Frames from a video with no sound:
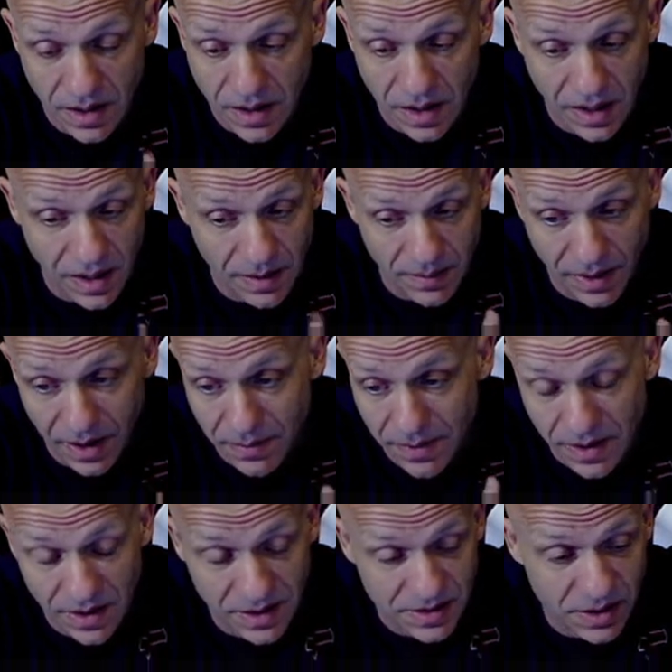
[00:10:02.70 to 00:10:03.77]
in my
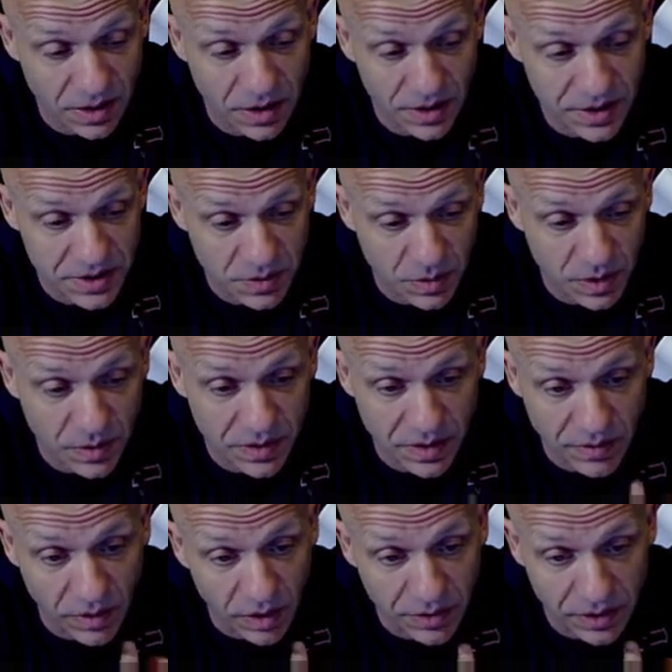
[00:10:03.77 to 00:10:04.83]
opinion, it's the hardest to work with. Of
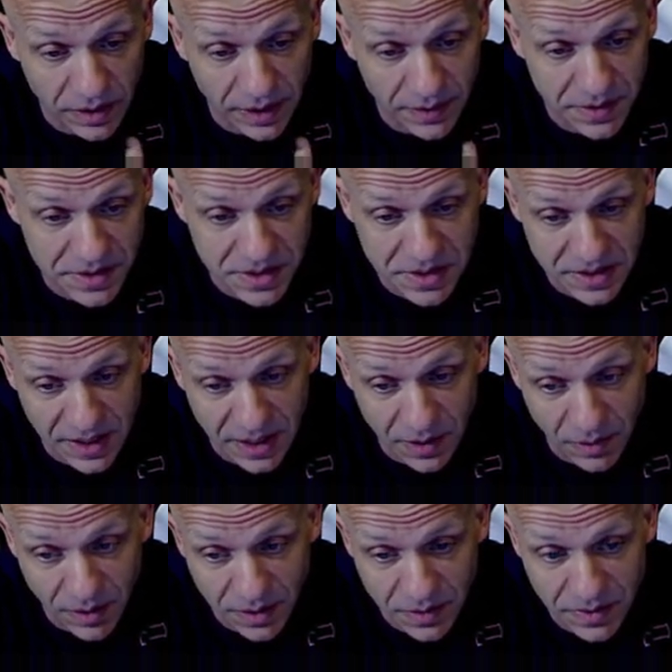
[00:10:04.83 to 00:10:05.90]
all the languages that I
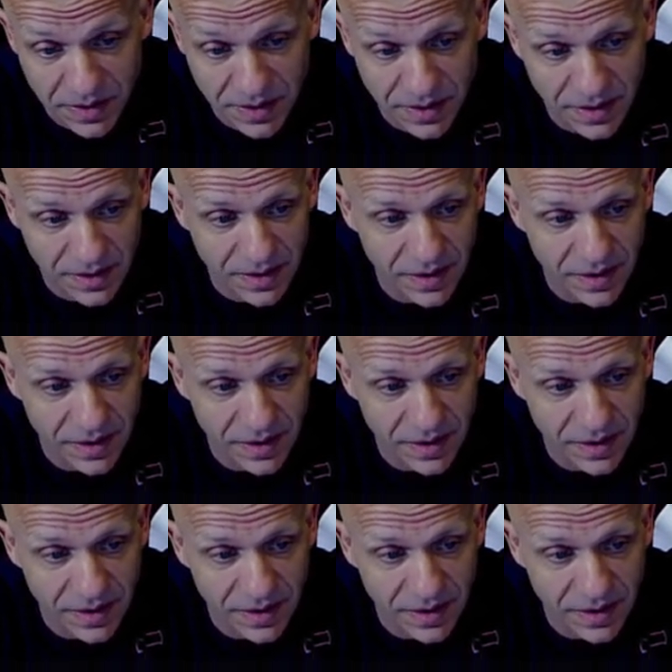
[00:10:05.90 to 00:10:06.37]
worked with,